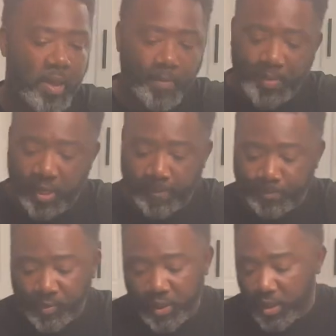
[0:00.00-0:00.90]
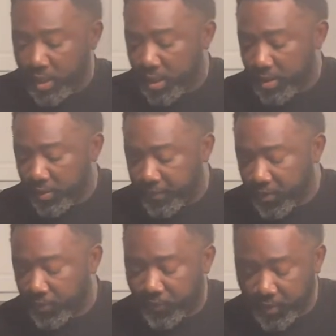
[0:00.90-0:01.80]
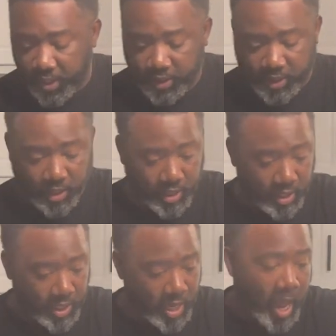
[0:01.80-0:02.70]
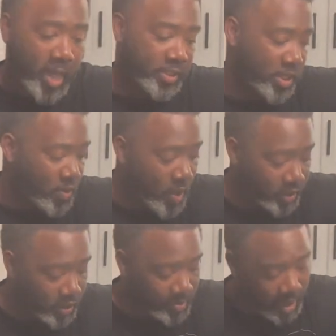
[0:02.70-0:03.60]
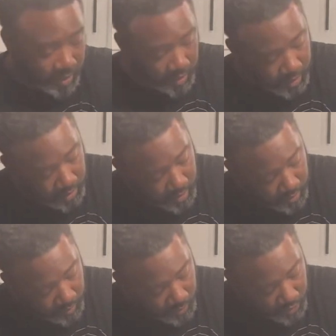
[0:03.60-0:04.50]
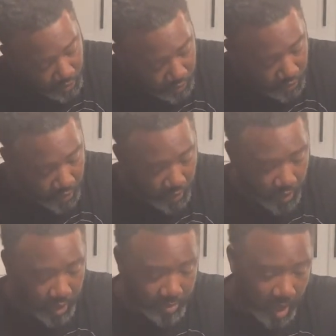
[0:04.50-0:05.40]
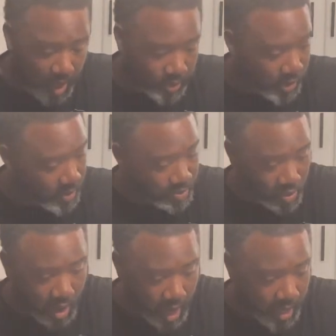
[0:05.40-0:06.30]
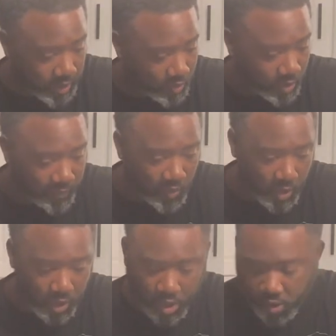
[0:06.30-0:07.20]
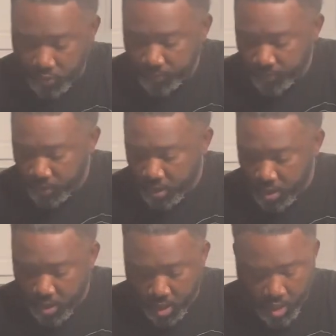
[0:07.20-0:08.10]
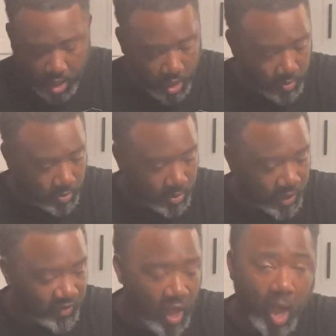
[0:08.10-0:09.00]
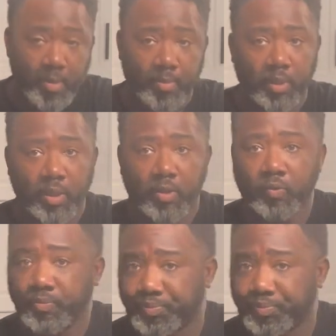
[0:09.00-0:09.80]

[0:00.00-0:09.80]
But feel free to ask any questions about this juicer, unboxing, price, whatever you want to know. Leave a comment below.